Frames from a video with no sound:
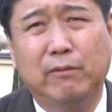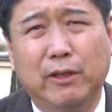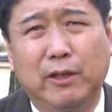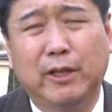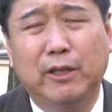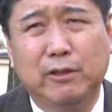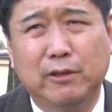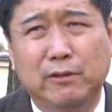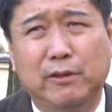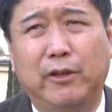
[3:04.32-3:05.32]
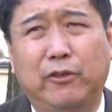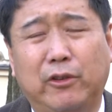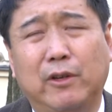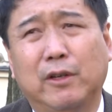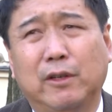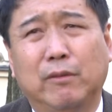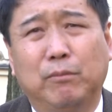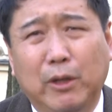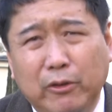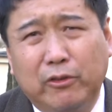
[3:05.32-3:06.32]
really who is
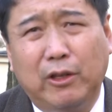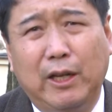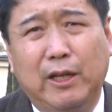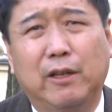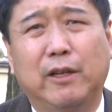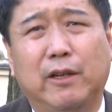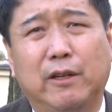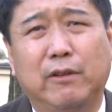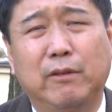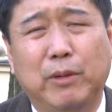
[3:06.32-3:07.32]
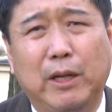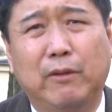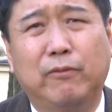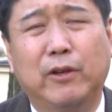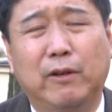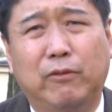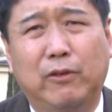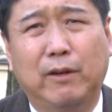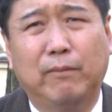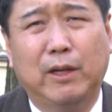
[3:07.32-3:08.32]
most likely to benefit
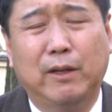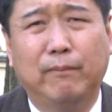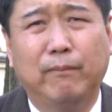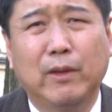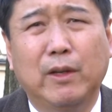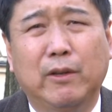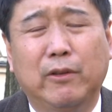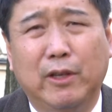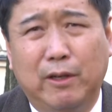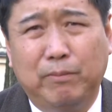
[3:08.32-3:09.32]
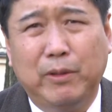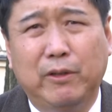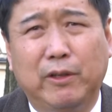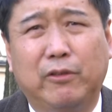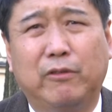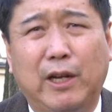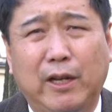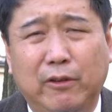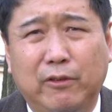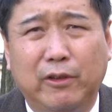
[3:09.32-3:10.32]
from therapeutic
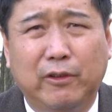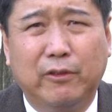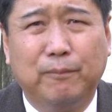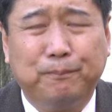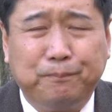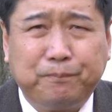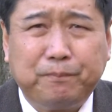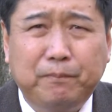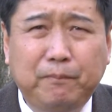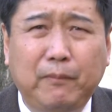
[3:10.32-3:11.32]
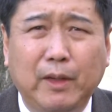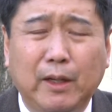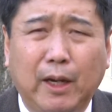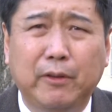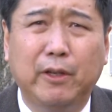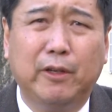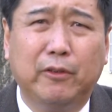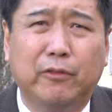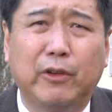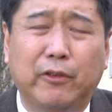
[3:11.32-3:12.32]
strategies. I think
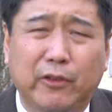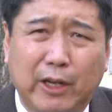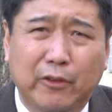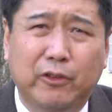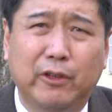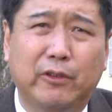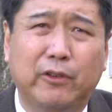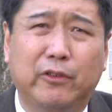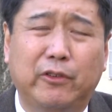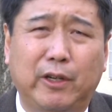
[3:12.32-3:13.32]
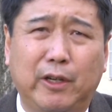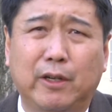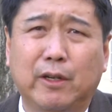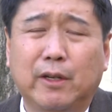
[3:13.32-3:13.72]
it's fantastic to see